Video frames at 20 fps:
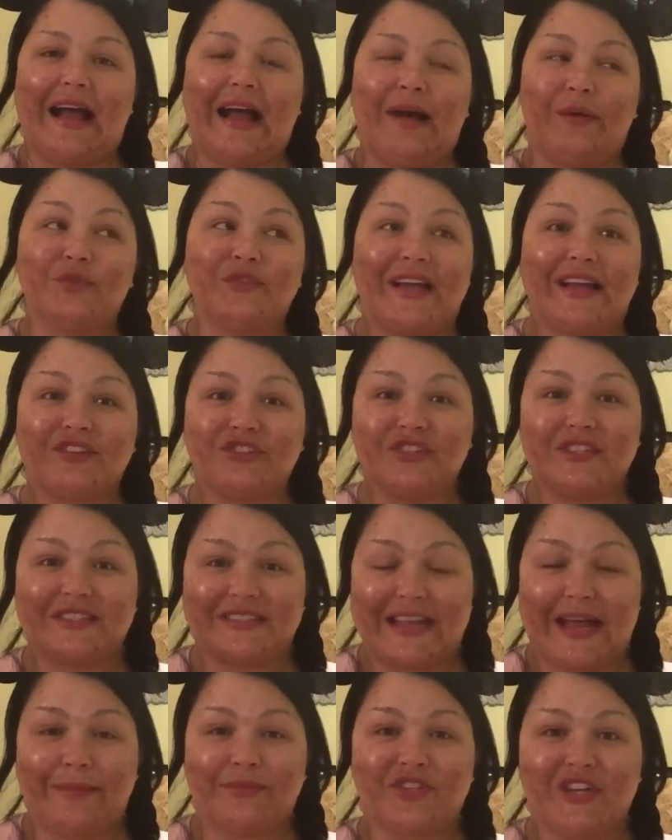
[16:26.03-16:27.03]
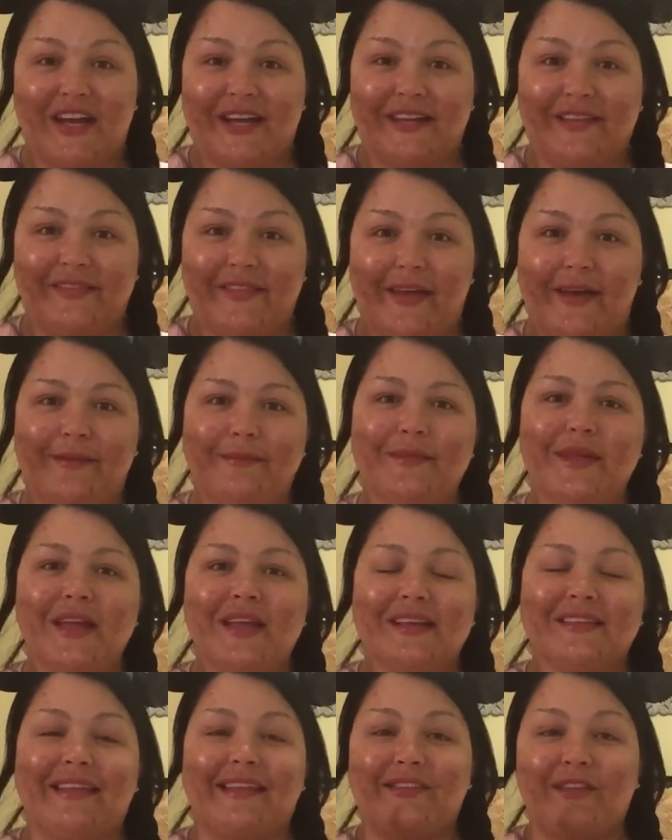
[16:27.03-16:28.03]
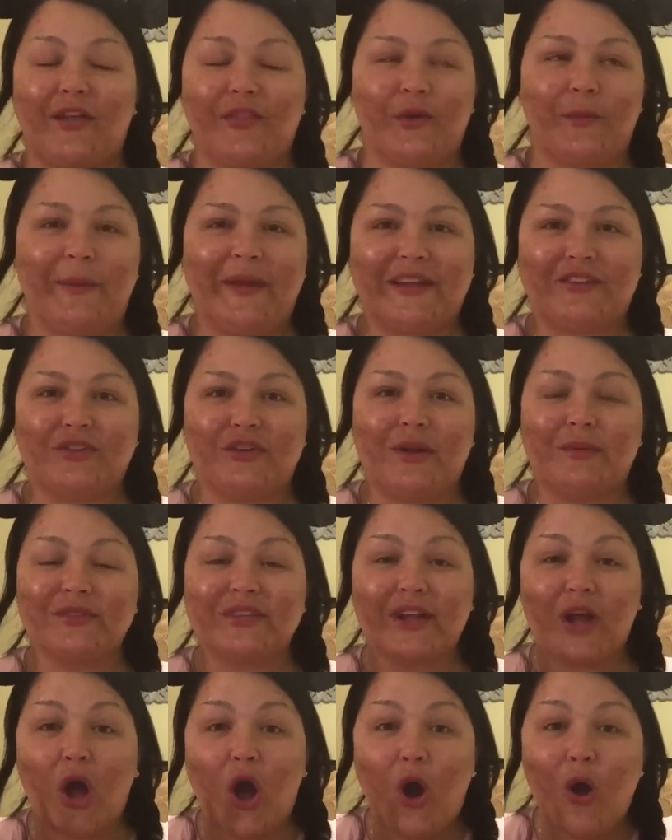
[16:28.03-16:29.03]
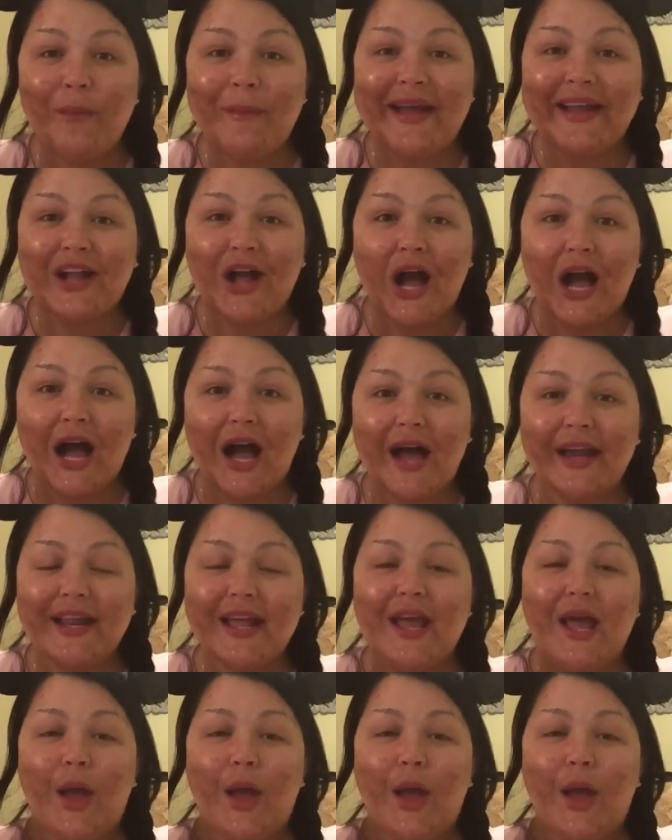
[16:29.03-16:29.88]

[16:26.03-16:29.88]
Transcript: was actually Snapchatting them because I saw their picture, and I was like, oh my god,